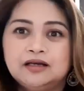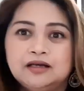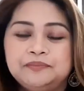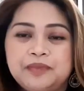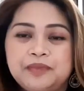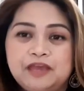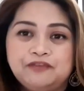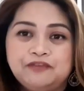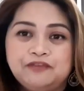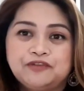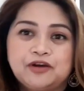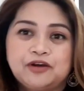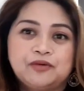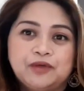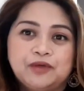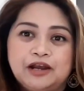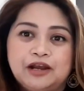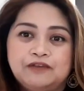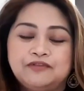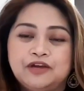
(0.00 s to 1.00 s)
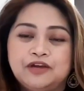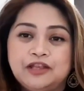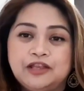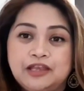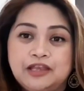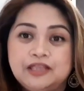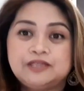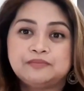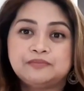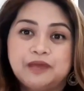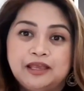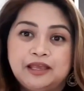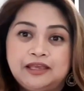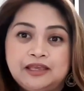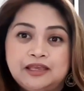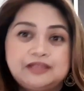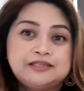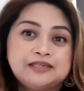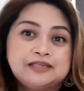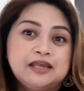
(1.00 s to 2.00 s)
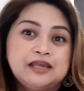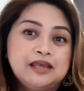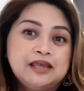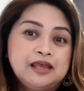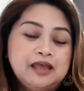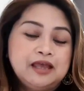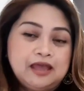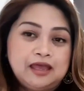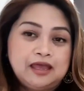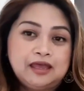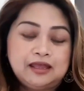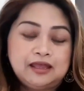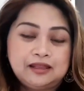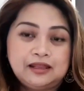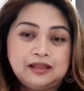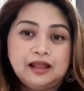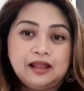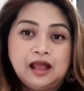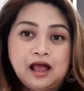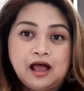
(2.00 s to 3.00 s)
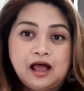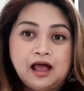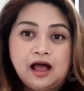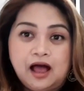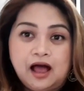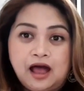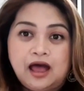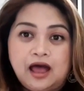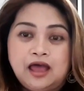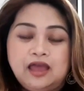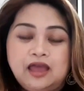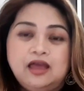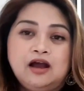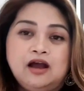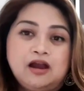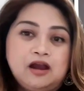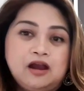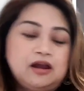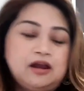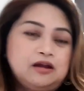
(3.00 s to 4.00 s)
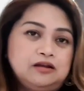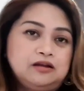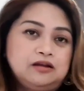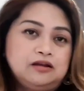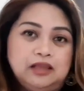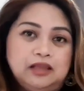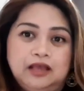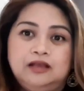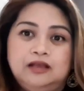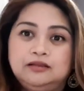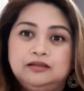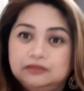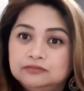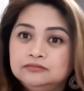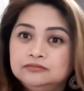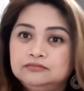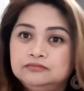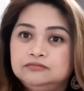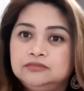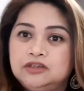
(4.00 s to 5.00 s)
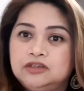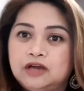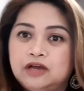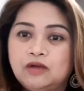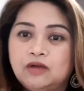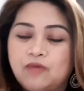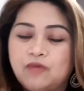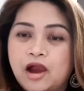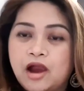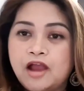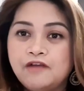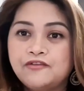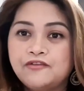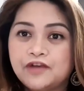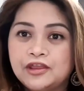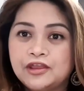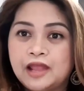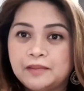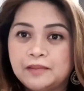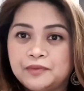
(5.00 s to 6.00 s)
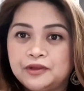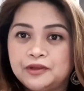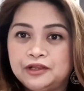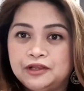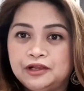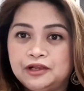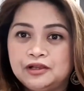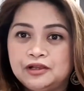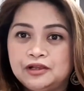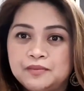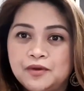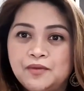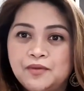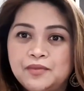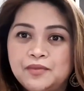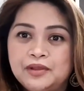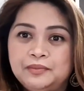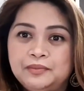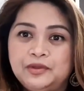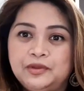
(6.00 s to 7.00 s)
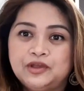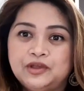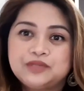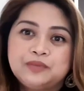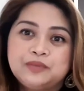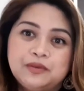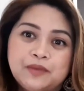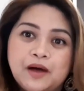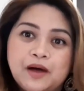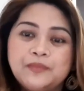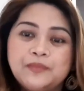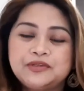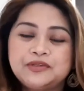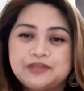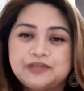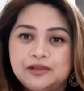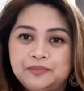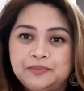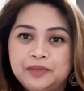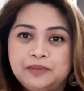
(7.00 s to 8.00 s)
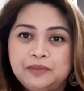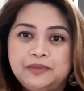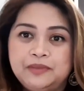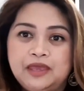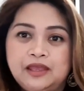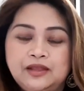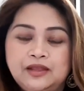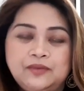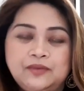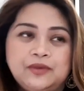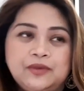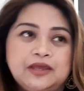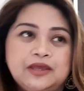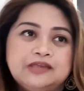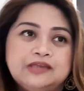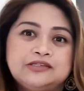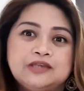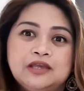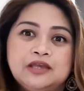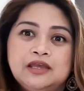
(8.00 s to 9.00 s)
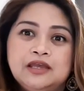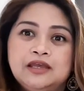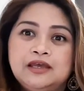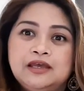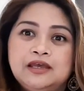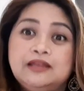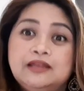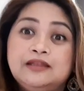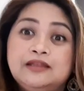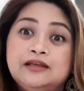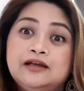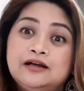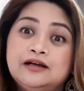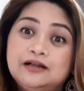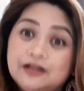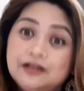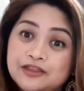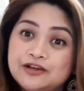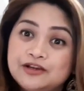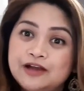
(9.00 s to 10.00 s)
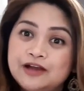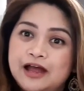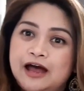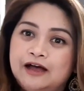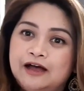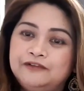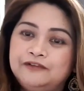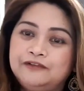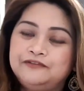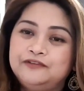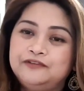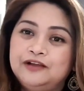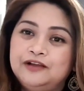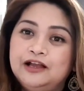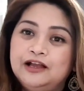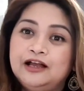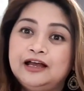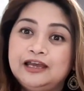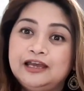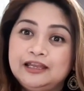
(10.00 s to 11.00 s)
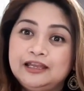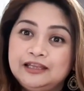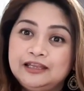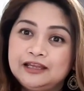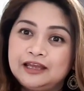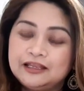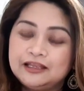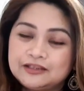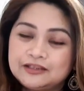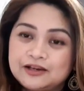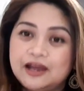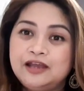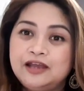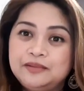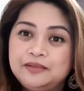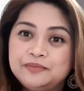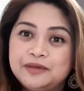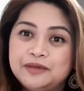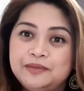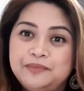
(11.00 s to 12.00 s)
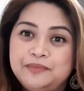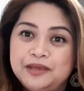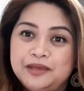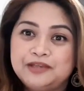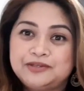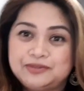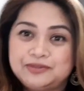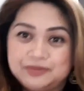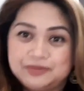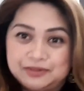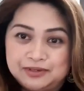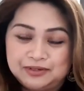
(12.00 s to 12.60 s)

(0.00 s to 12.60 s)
pay for whatever needs my kids and I are like requiring for that particular moment, because my mom is helping me anyways. And the other half, I tried my best